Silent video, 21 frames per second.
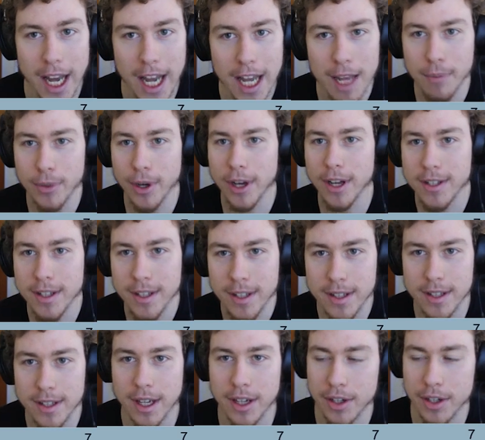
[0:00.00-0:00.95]
a person,
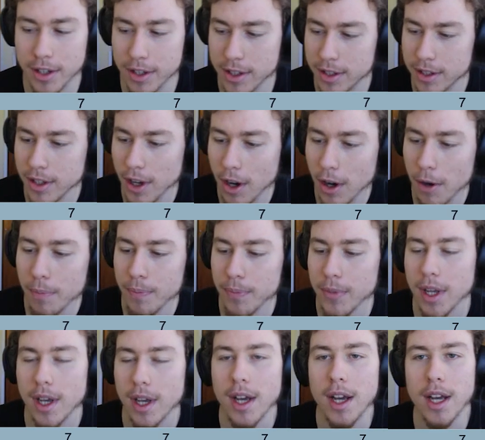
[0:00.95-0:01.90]
such as Tom,
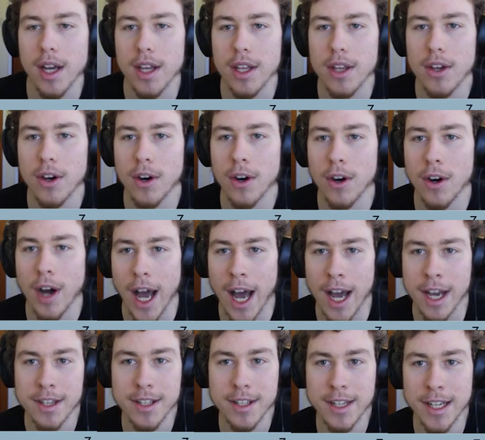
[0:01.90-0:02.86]
you're
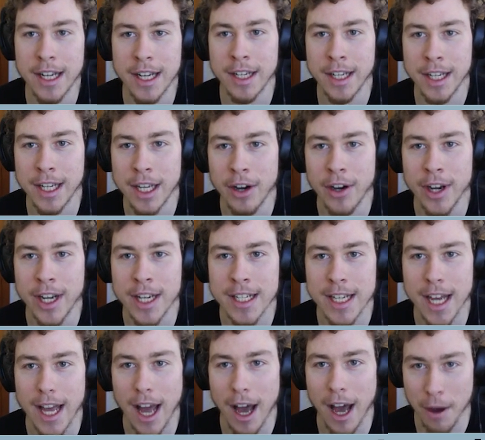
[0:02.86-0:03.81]
accidentally going
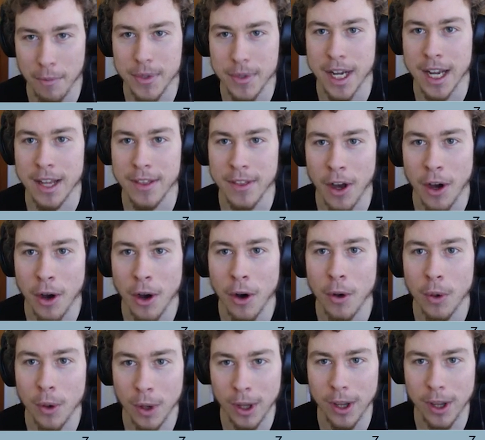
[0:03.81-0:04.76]
to update the
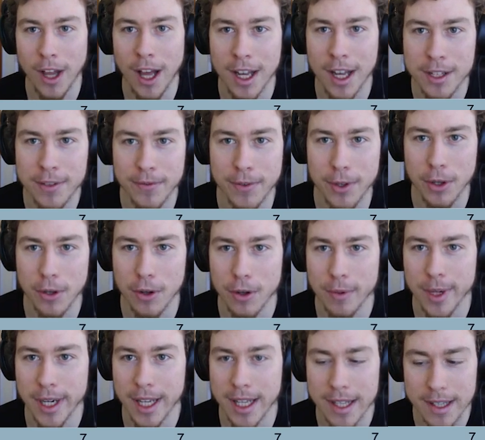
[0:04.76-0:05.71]
whole class for
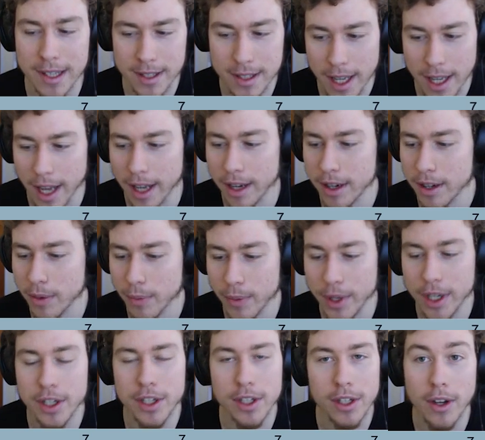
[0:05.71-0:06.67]
human instead,
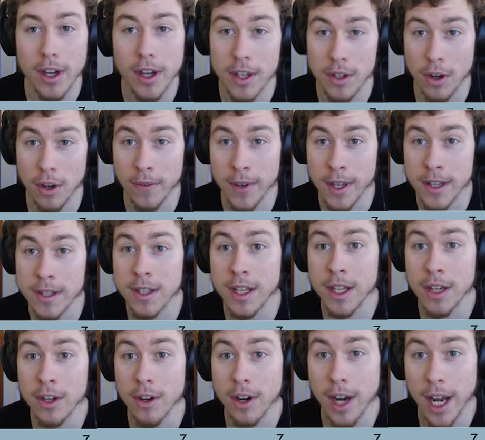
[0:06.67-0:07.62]
which is obviously
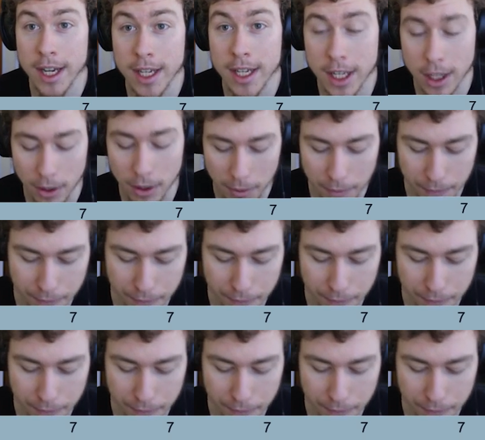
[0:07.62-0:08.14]
not ideal.